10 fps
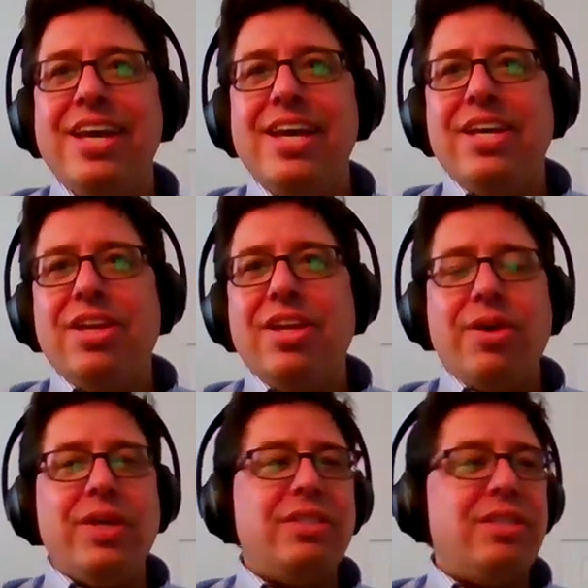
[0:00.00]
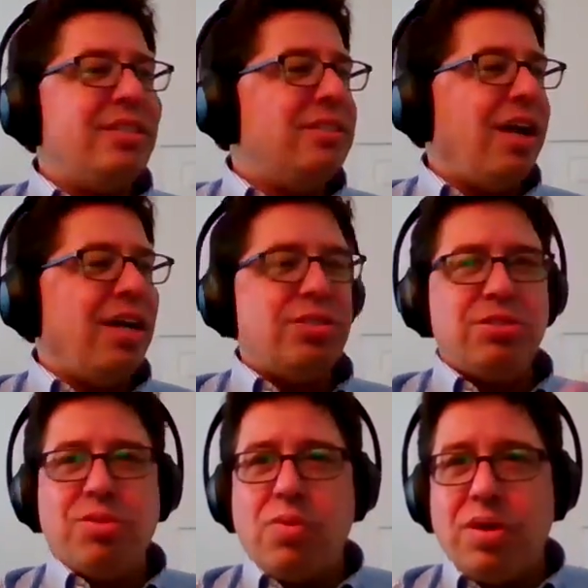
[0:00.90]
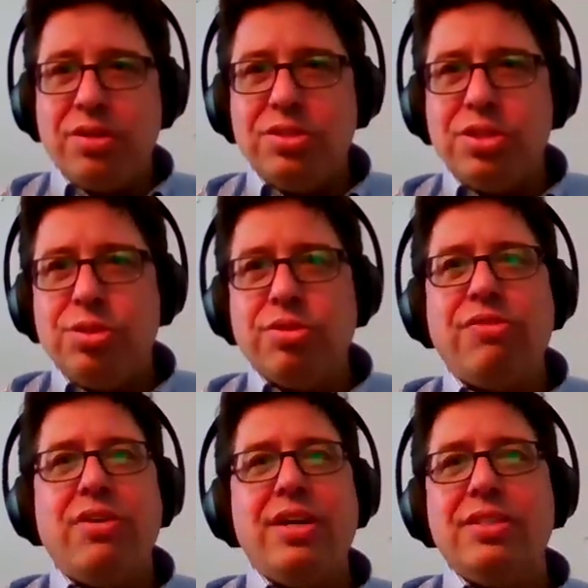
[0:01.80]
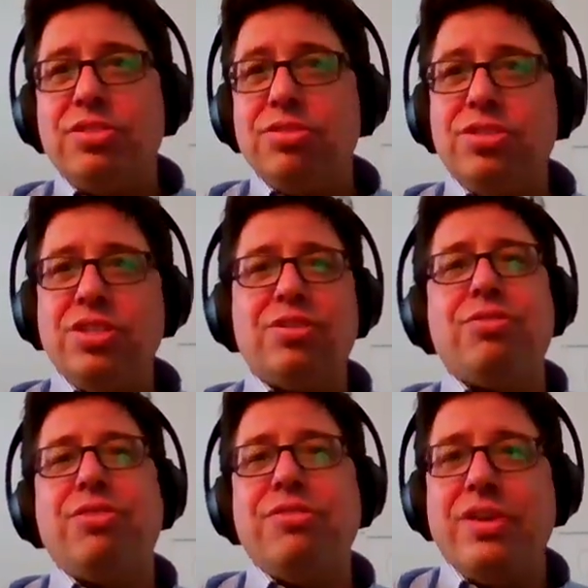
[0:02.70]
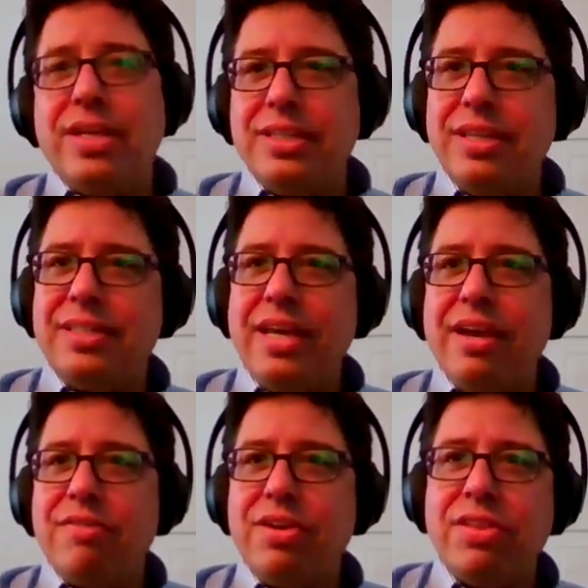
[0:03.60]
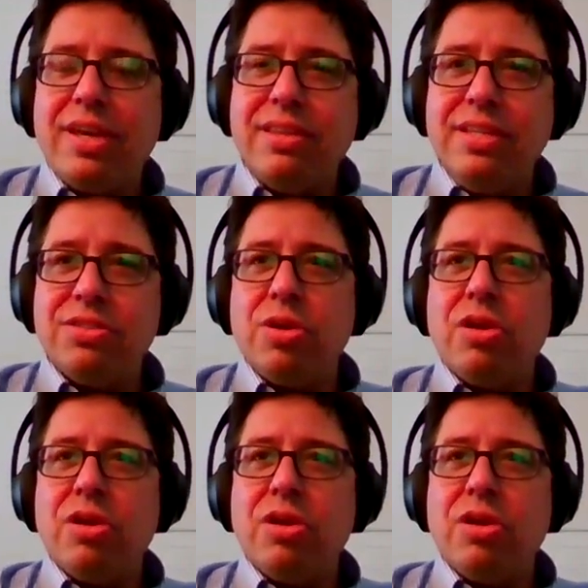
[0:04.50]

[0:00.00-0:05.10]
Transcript: And, it's not just their water and sewer fund, it's their general fund, it's everything.